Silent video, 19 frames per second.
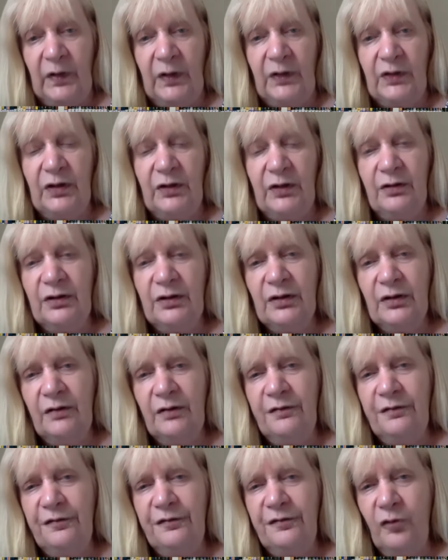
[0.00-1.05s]
So there isn't a
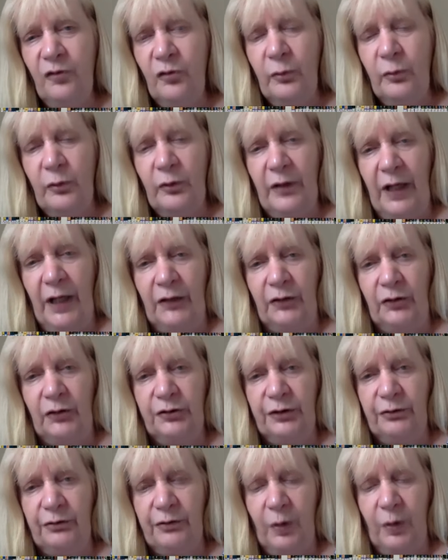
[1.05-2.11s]
formal
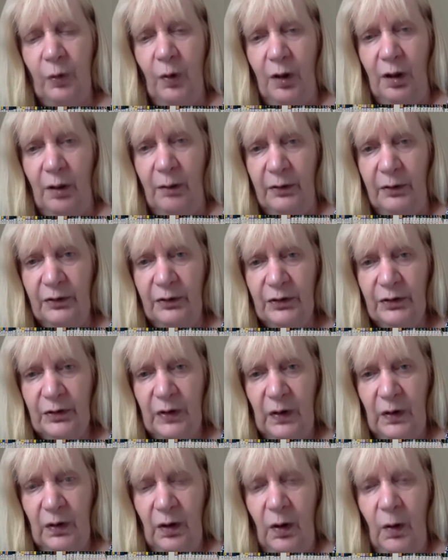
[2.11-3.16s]
entry requirement,
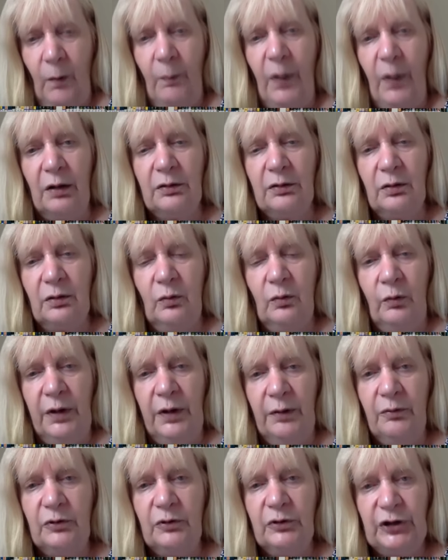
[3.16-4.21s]
but we
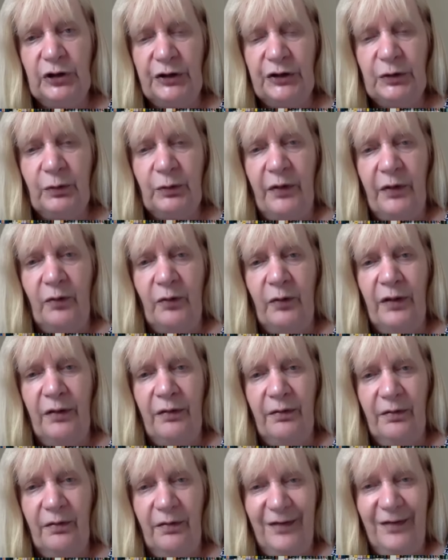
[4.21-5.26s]
will judge whether we
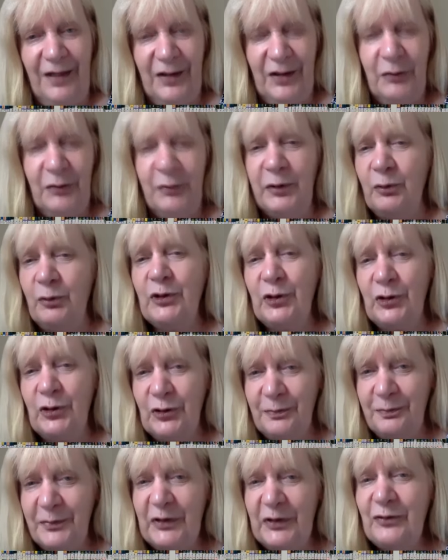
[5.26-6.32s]
think we wouldn't
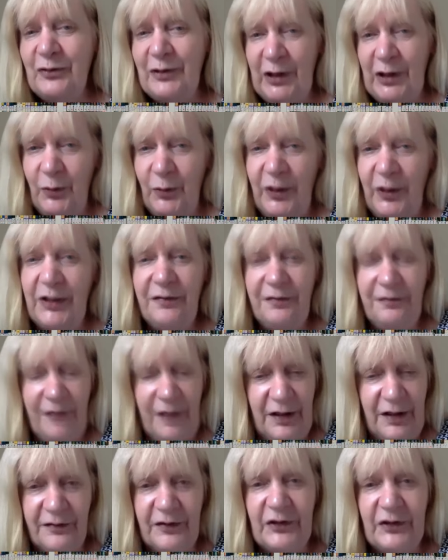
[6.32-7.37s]
be doing you any
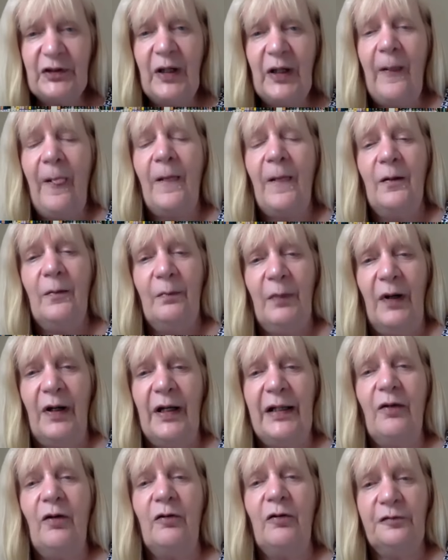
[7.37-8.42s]
favours
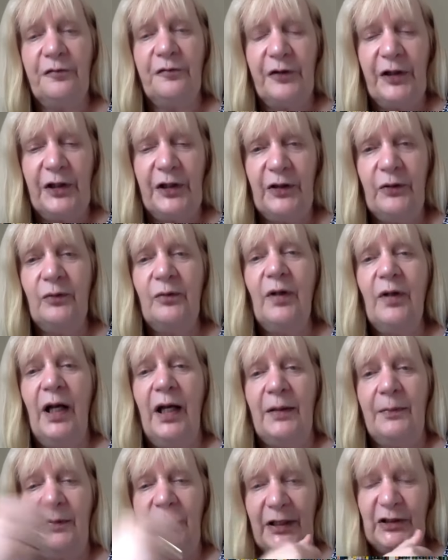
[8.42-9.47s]
by offering you
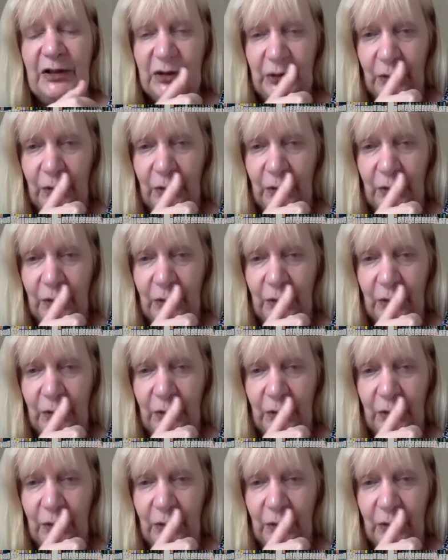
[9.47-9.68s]
a place